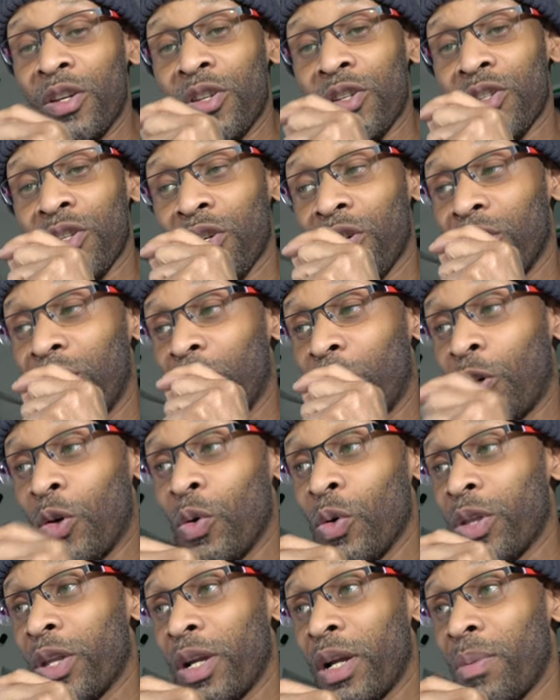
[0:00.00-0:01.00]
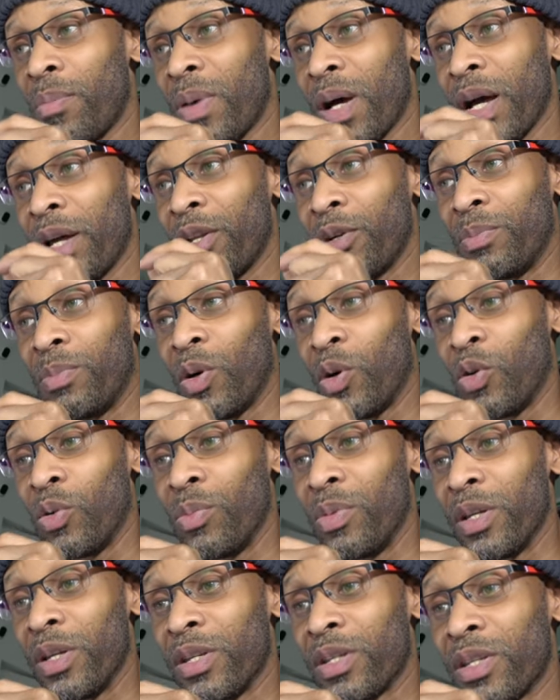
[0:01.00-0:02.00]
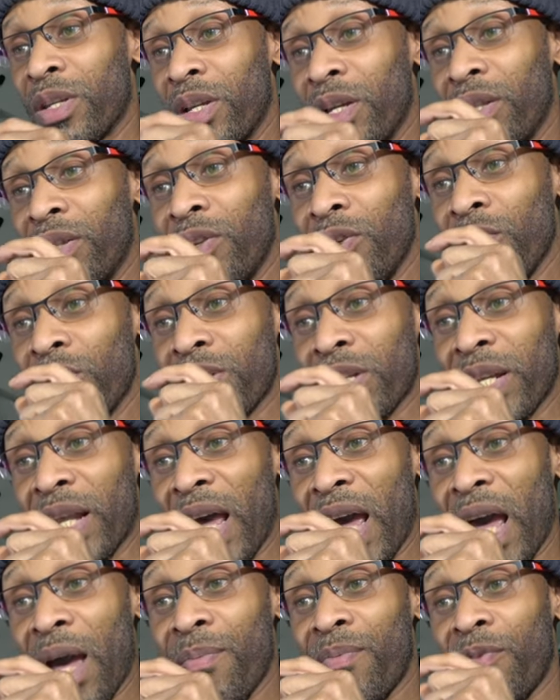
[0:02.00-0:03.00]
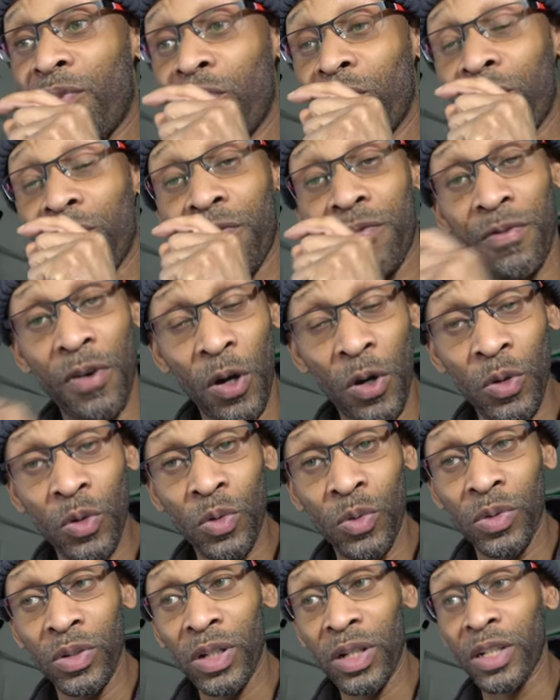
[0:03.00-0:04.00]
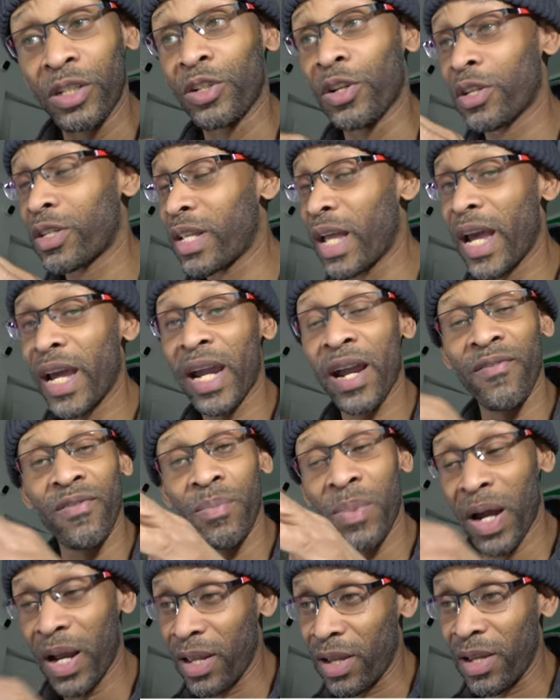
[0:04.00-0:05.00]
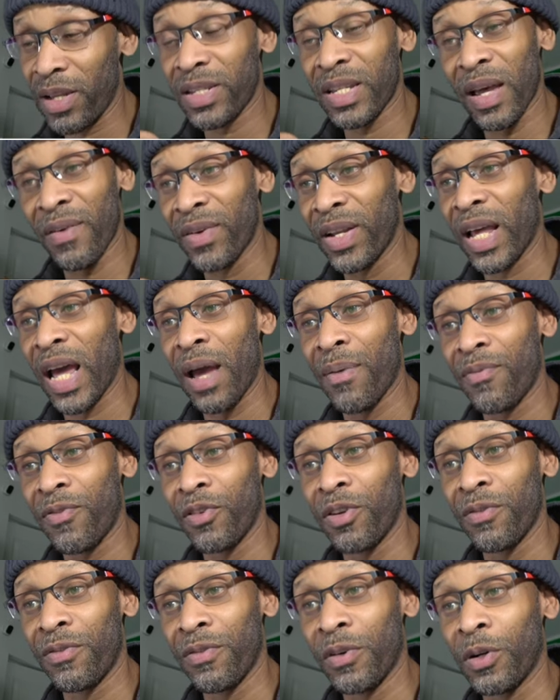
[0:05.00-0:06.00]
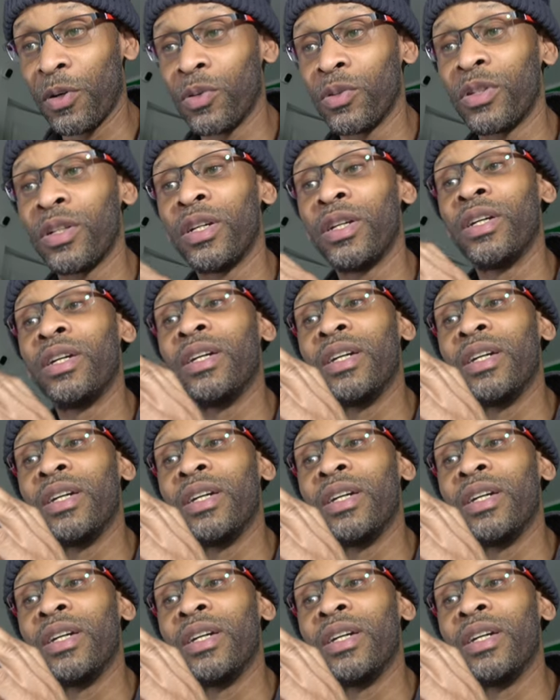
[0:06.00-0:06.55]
So the cool thing about Abode is there's an app for the phone, just like everybody else have an app for the phone,